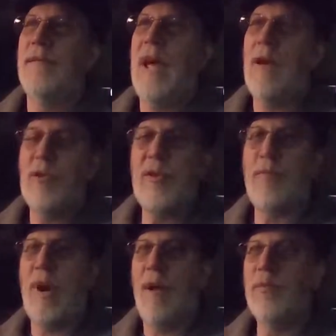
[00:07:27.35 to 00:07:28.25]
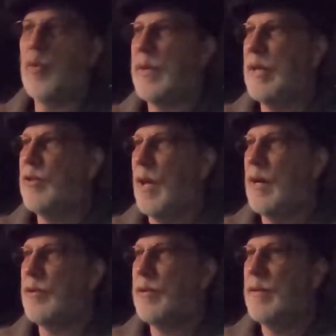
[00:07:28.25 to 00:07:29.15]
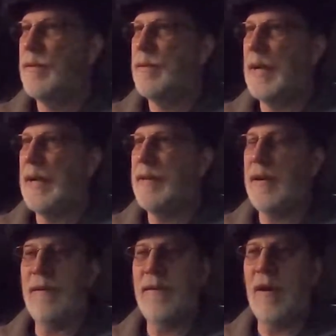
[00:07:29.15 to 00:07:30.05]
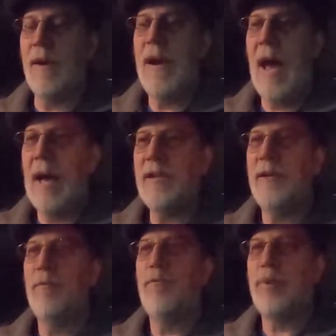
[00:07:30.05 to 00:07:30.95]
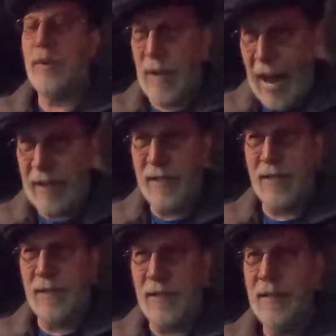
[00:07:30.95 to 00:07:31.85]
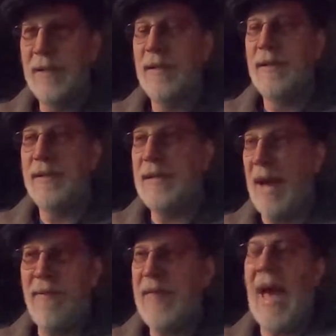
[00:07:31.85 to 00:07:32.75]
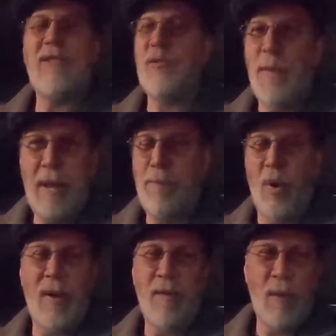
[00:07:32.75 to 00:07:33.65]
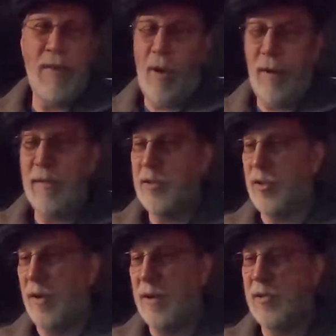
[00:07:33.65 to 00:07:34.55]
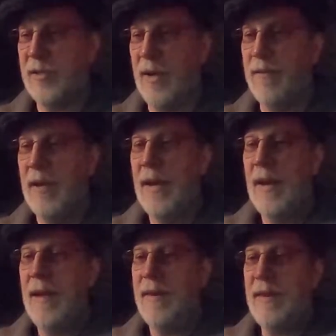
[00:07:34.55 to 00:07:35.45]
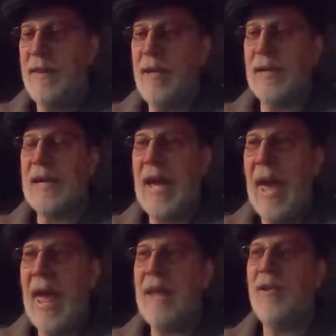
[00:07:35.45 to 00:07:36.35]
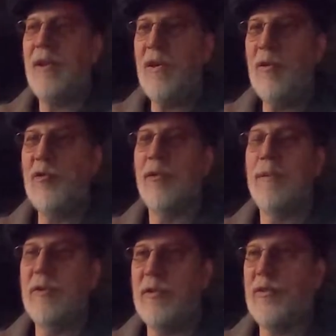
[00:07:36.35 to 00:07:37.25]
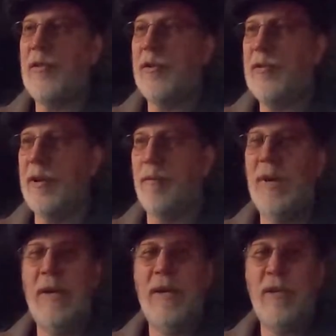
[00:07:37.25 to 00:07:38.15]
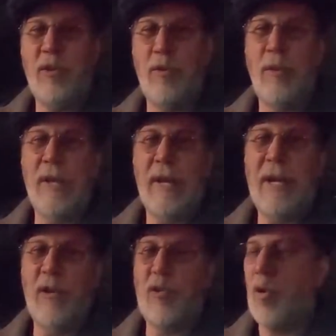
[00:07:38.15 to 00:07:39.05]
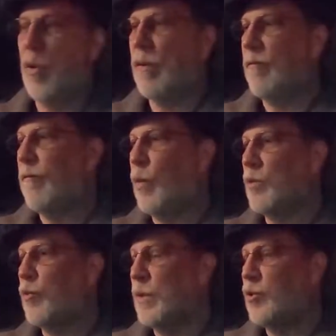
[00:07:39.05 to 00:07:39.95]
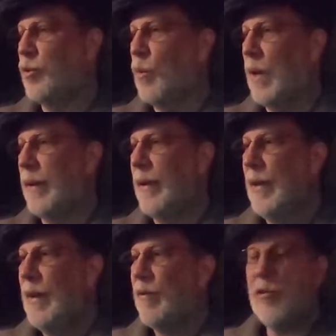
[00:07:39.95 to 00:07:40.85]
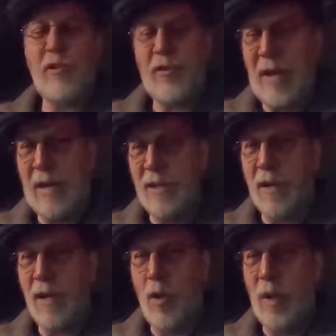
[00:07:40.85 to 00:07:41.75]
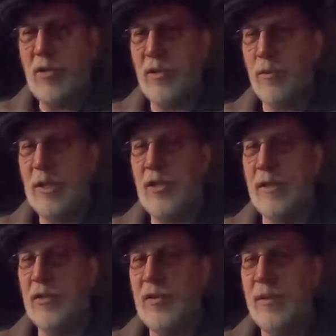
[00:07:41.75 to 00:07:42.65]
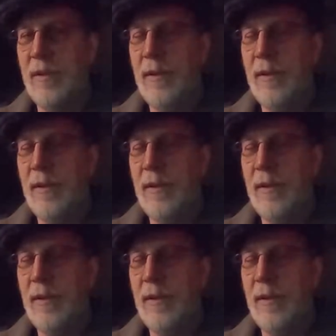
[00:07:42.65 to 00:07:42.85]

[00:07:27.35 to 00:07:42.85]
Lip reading: Here's the problems with these laws, right? They're not practical. That's my point with all of this earlier stuff. You can't use them as a system to really control or enforce what you want. There's a secondary question, which is